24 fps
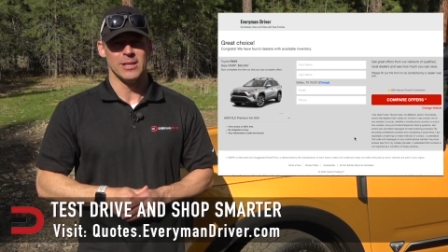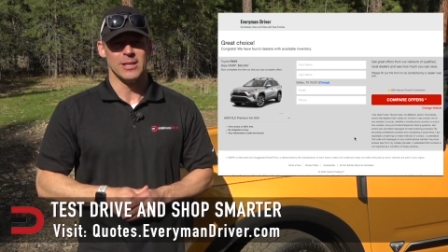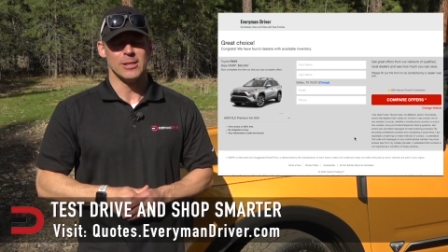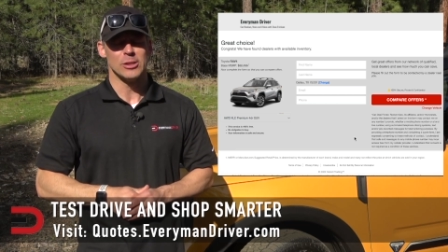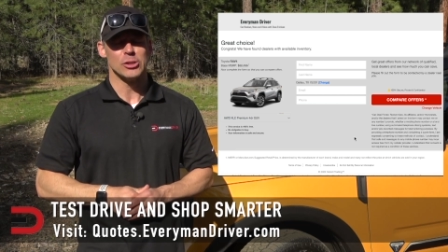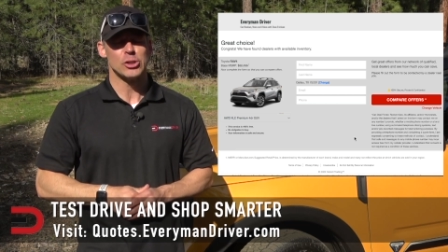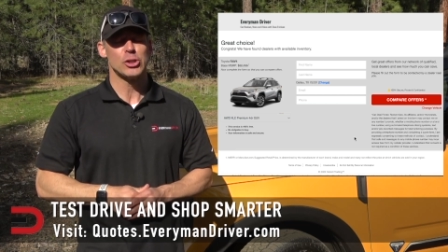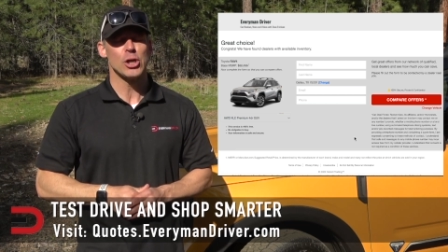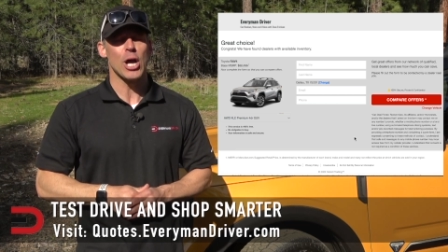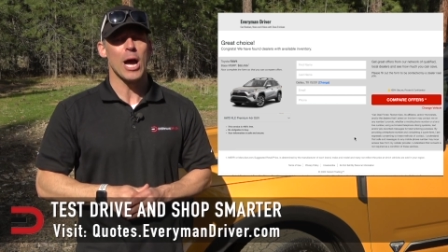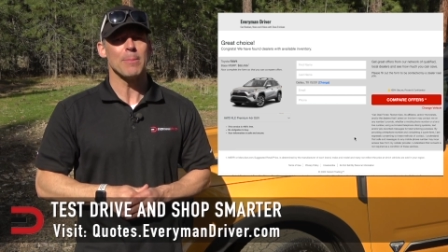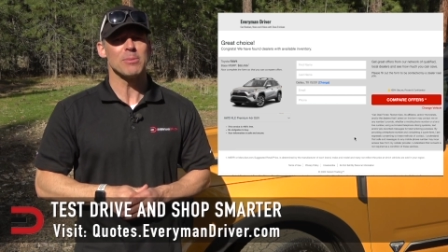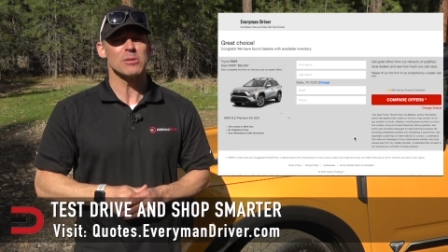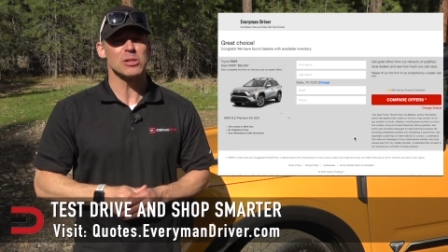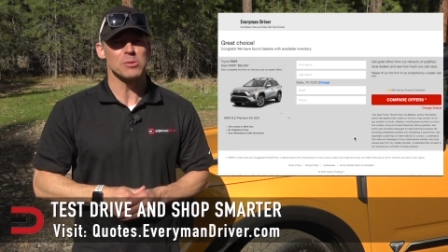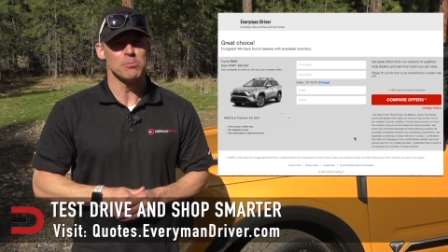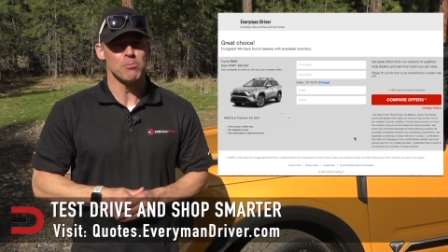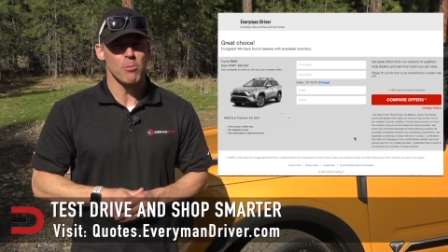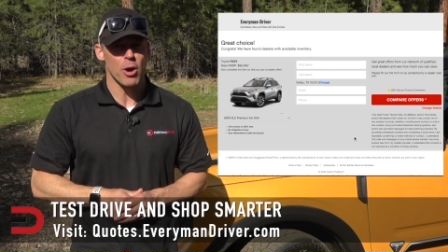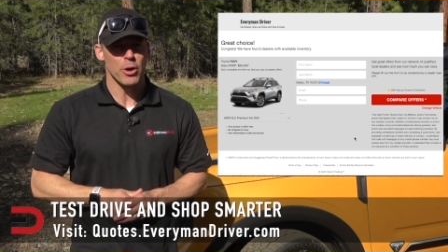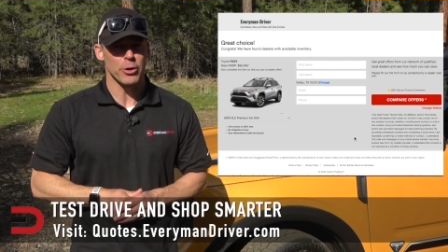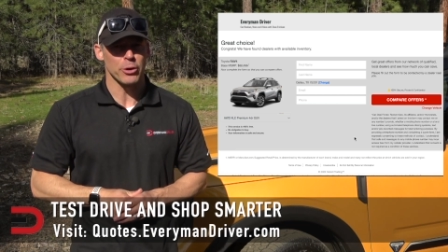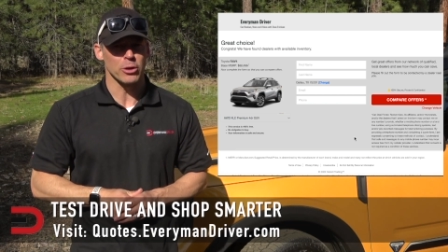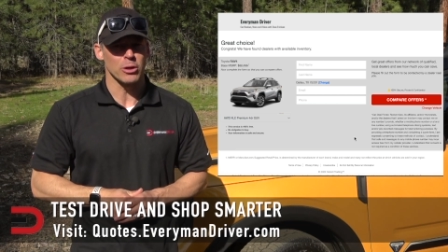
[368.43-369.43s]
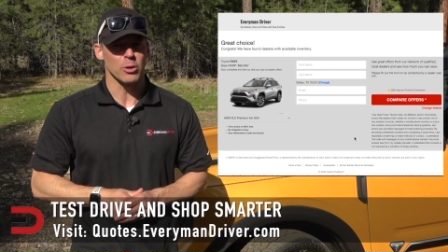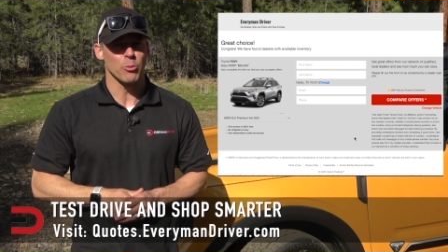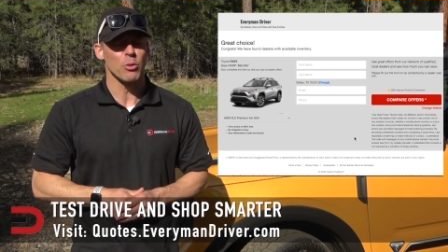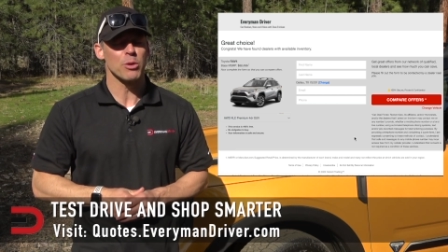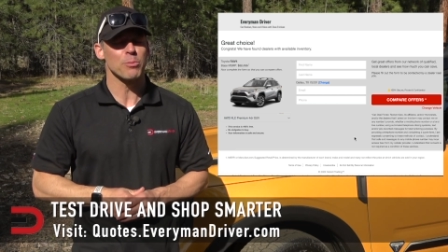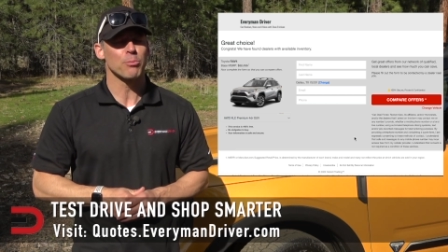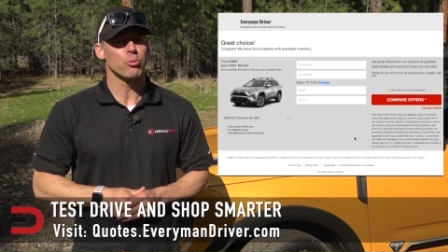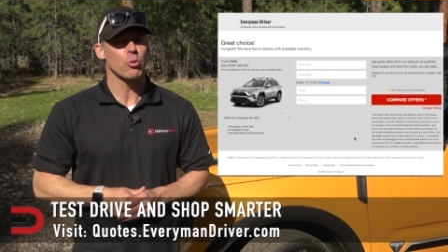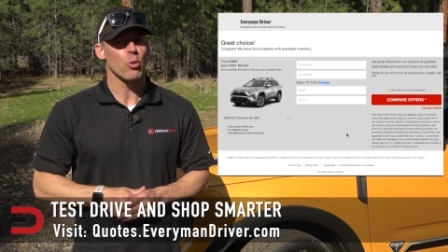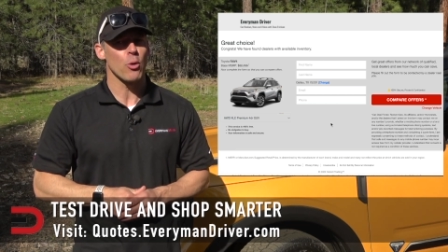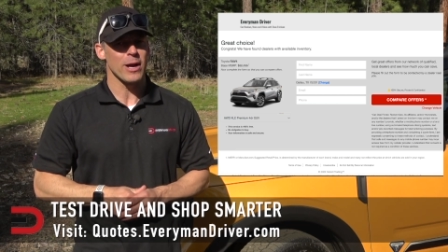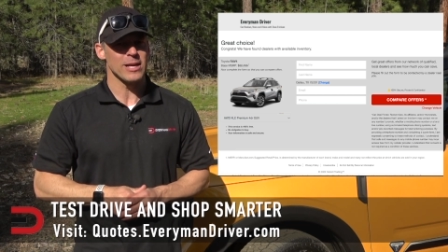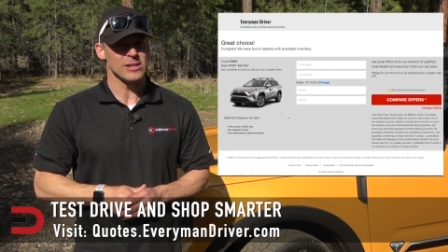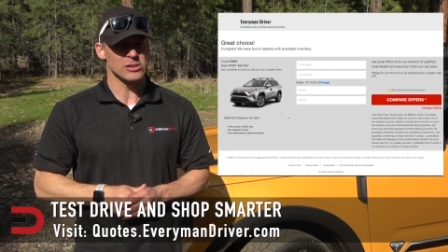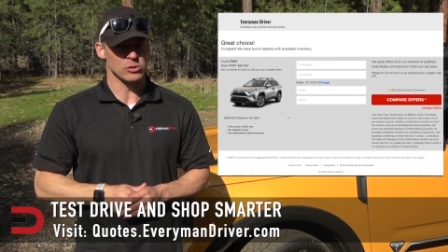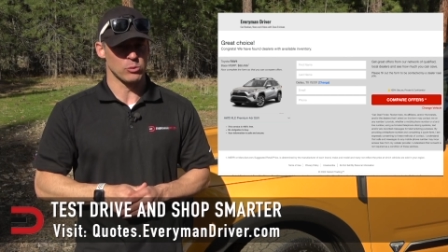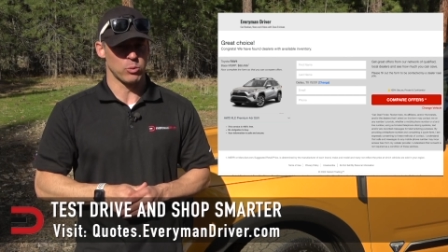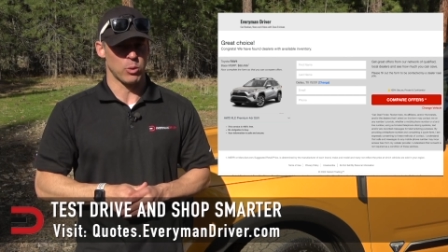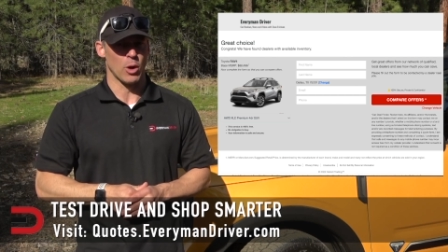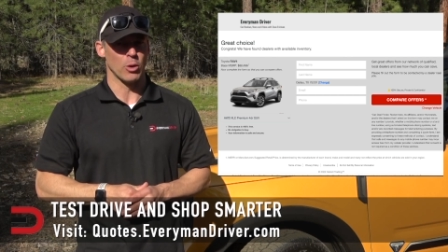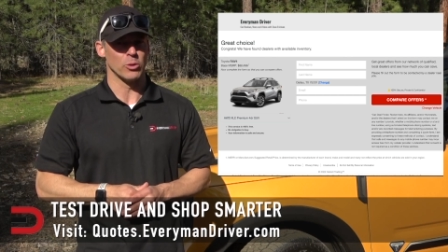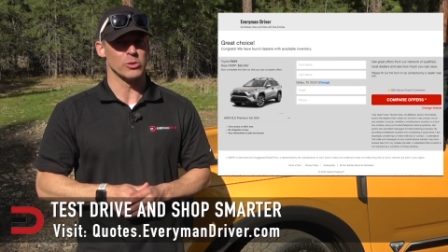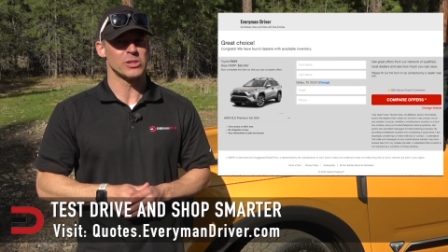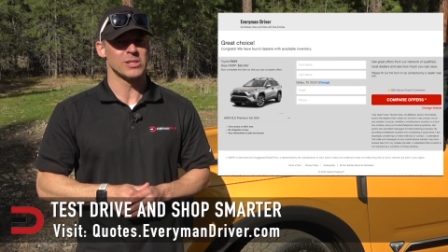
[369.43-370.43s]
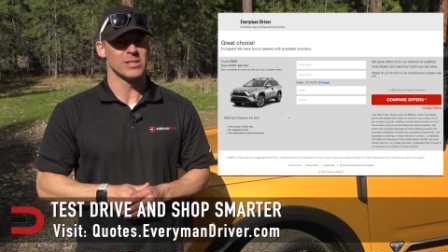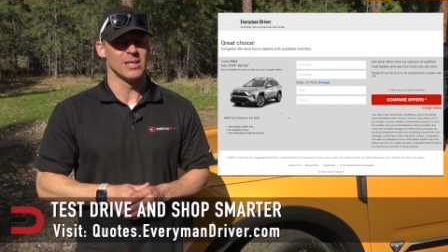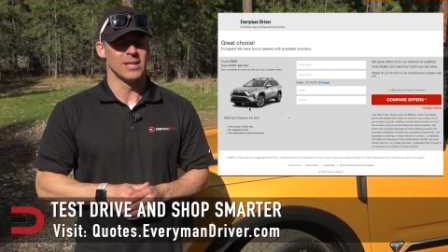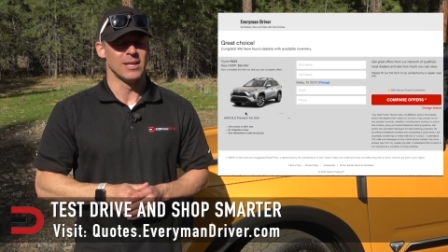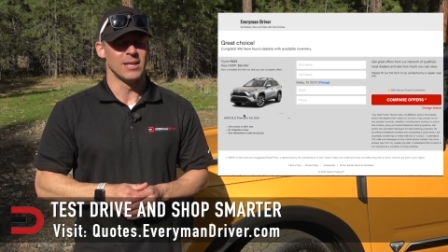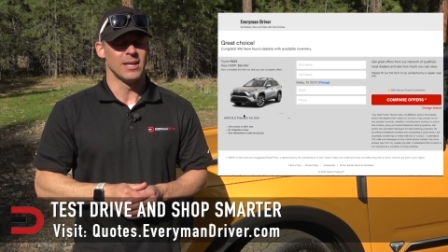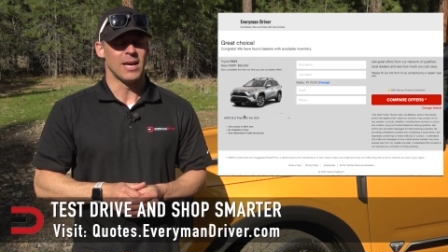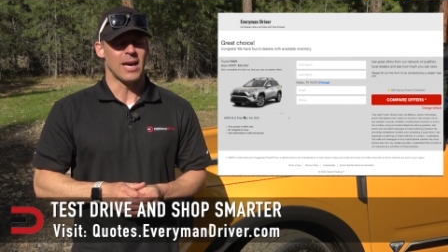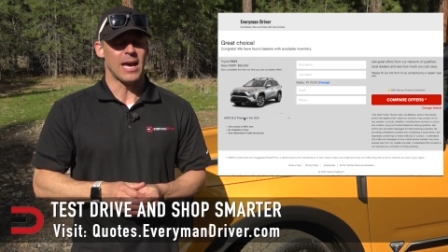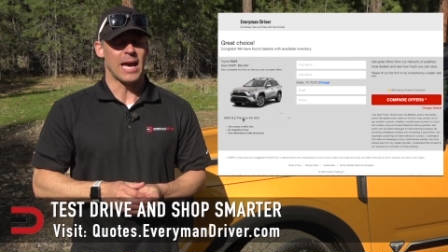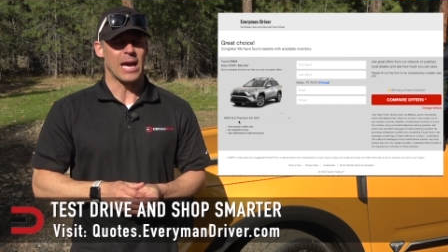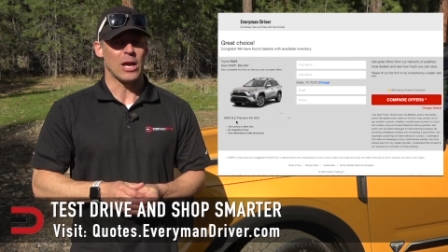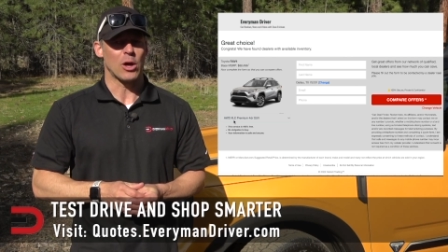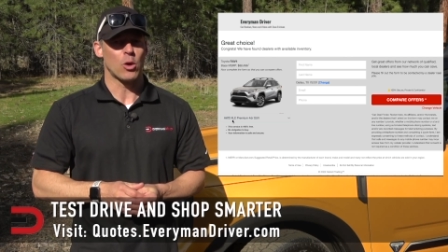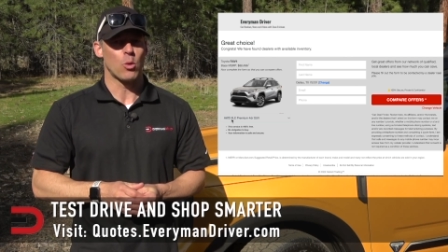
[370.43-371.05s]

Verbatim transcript: Shop smarter with price quotes at